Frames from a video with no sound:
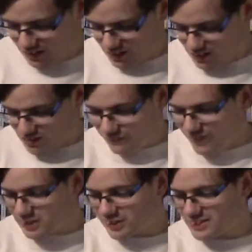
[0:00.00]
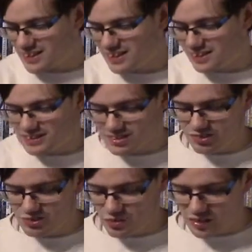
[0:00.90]
To which, as he gets
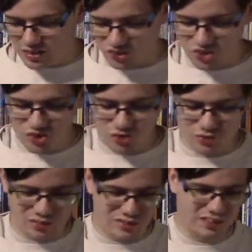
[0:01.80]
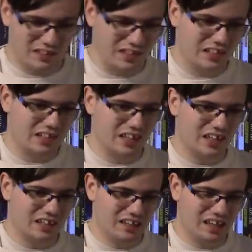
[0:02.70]
to a certain
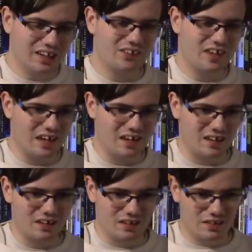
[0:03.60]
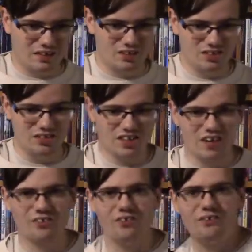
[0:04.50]
area,
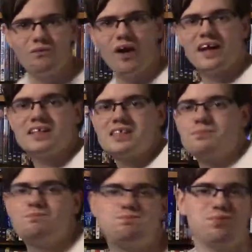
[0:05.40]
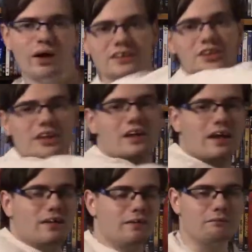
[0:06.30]
Daryl winds up punching
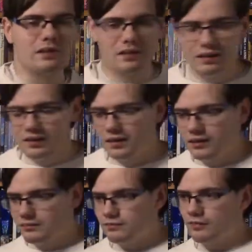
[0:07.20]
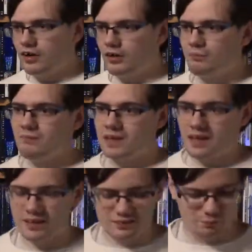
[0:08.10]
him from
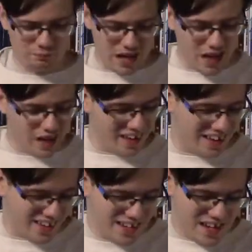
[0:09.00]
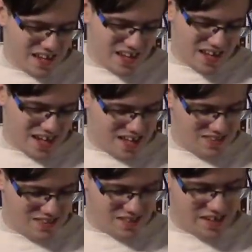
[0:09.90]
getting to Mickey,
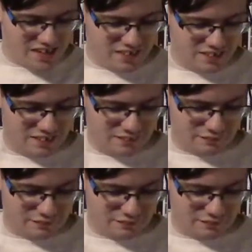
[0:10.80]
and then